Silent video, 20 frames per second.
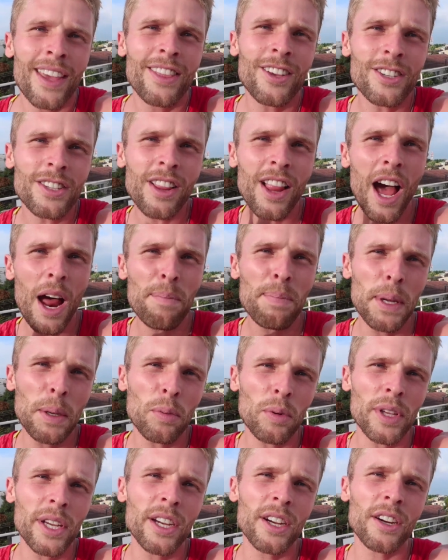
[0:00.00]
There's a lot of
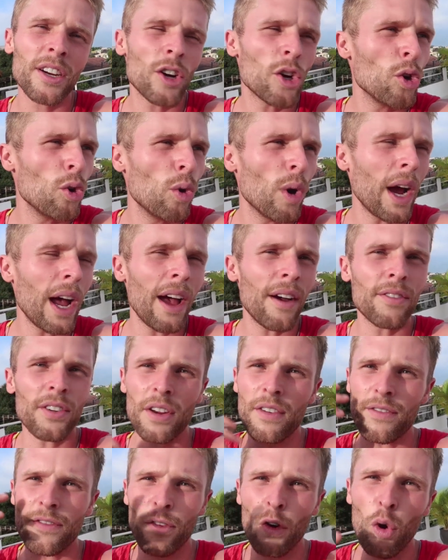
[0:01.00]
people here who have
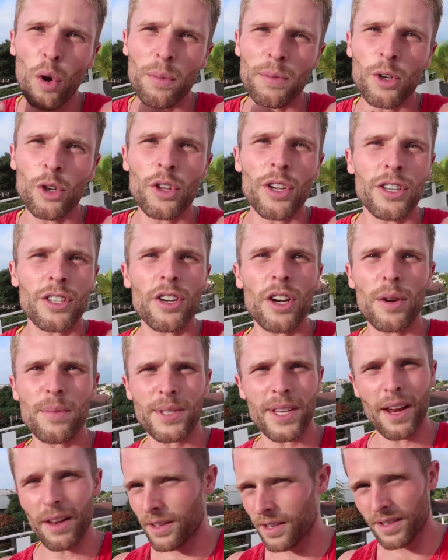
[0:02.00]
conformed to their
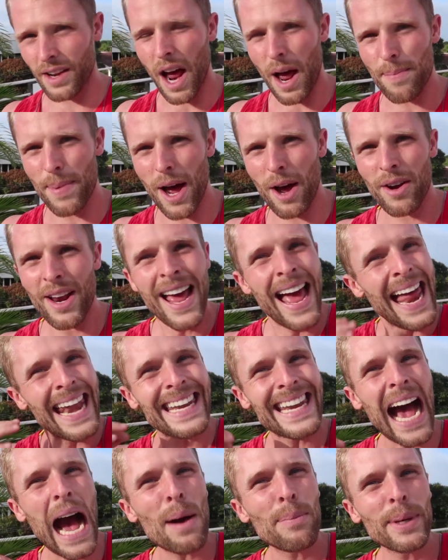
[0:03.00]
circumstances. It's not about
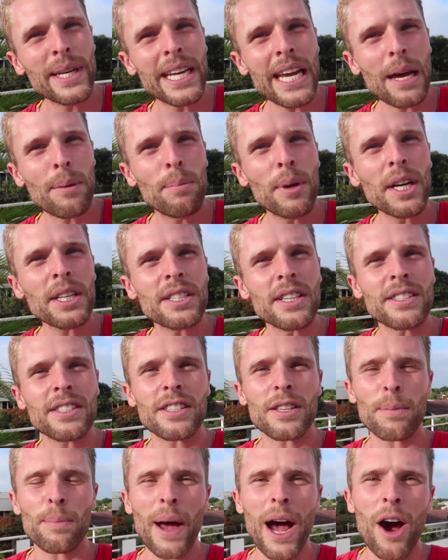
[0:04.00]
not being ambitious,
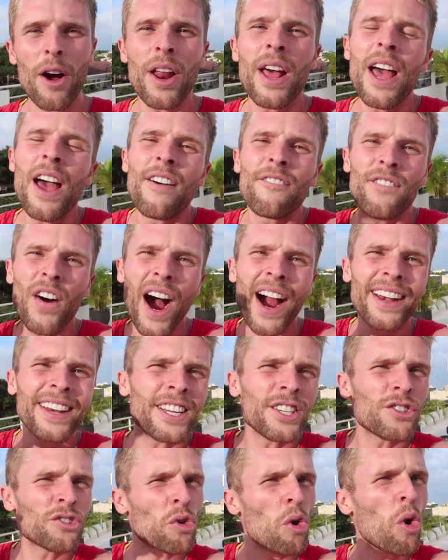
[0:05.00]
it's about
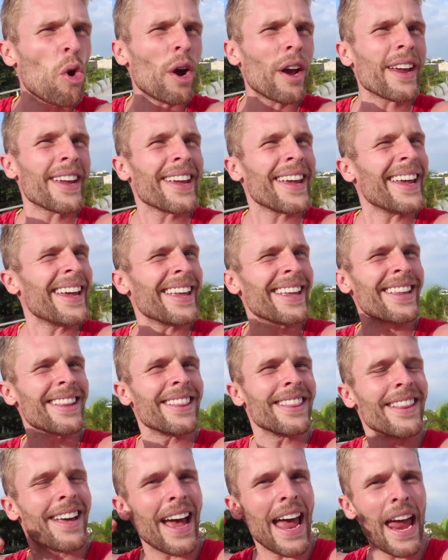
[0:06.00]
finding joy
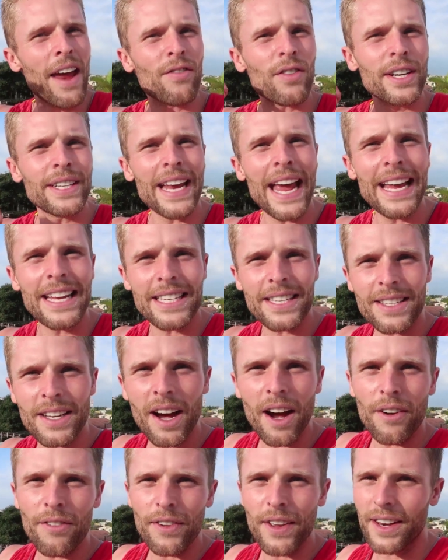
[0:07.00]
in the everyday
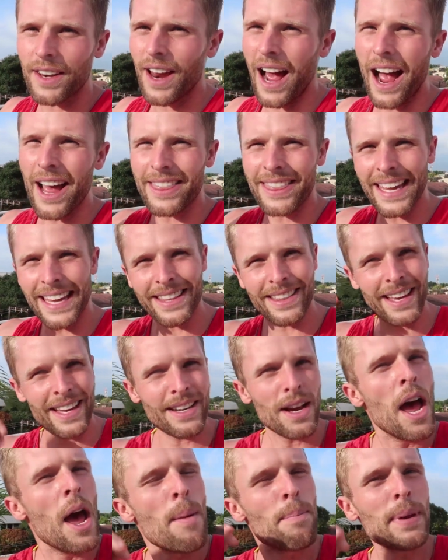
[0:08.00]
stuff. And I think
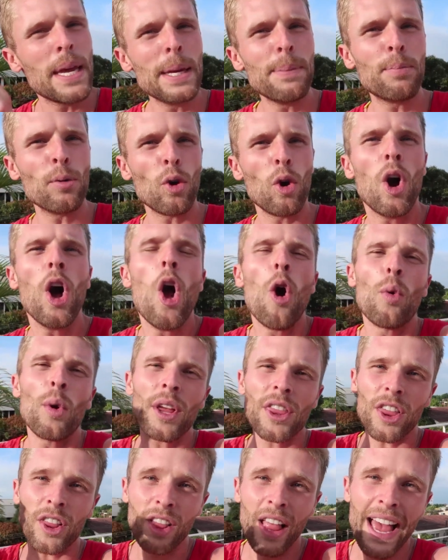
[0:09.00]
that people
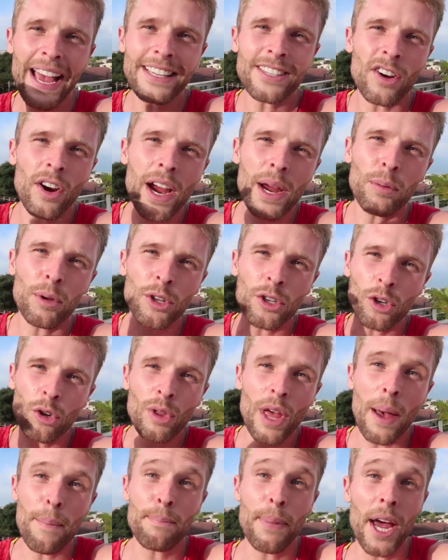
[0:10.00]
with less are able to
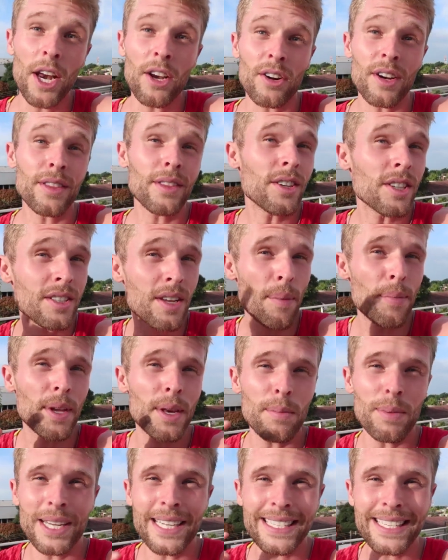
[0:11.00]
do that better, and there's
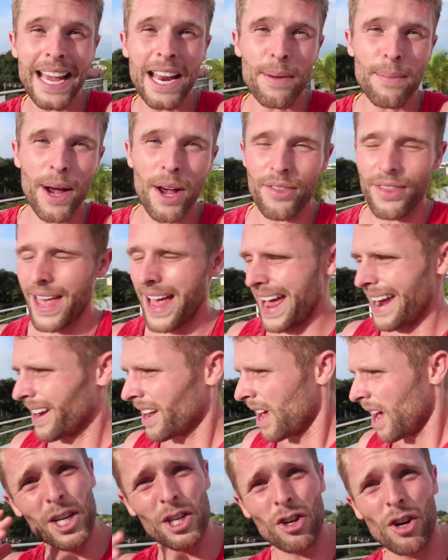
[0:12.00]
something to be said about that.
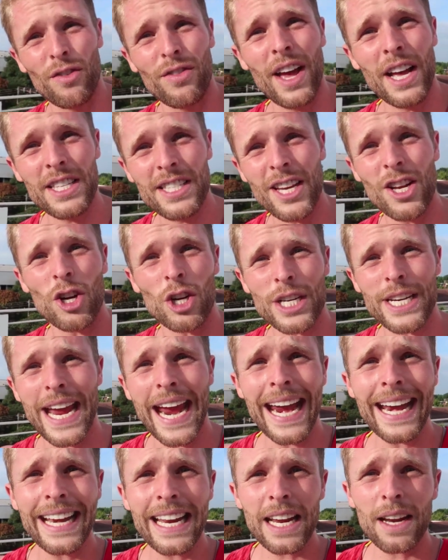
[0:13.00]
not sure if that's
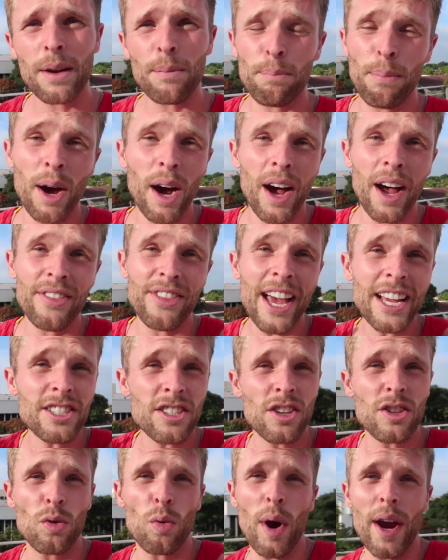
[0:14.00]
entertaining, but
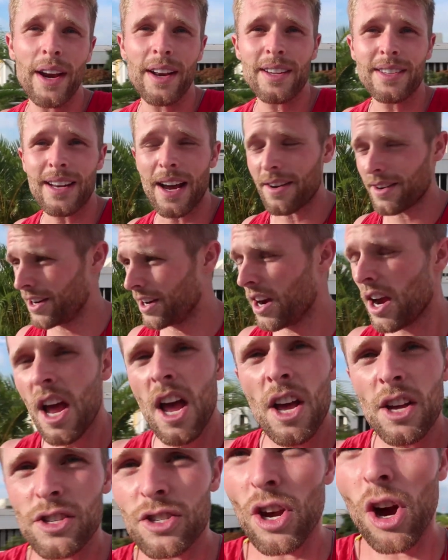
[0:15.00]
that's just the way it is down here.
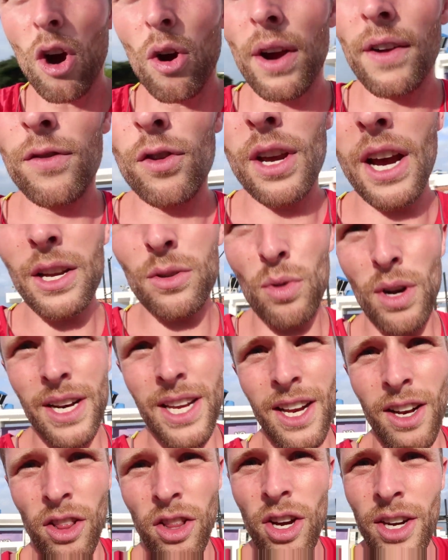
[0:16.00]
So if you guys want
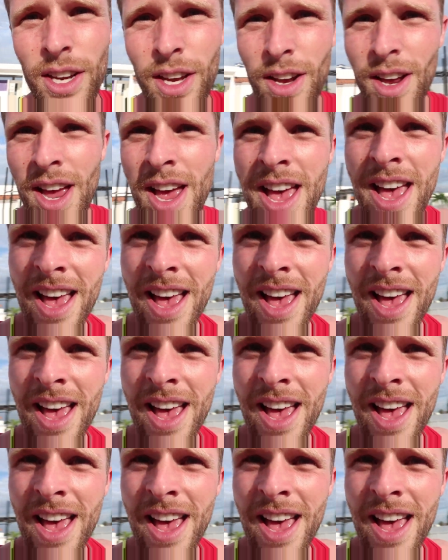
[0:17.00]
to get a look at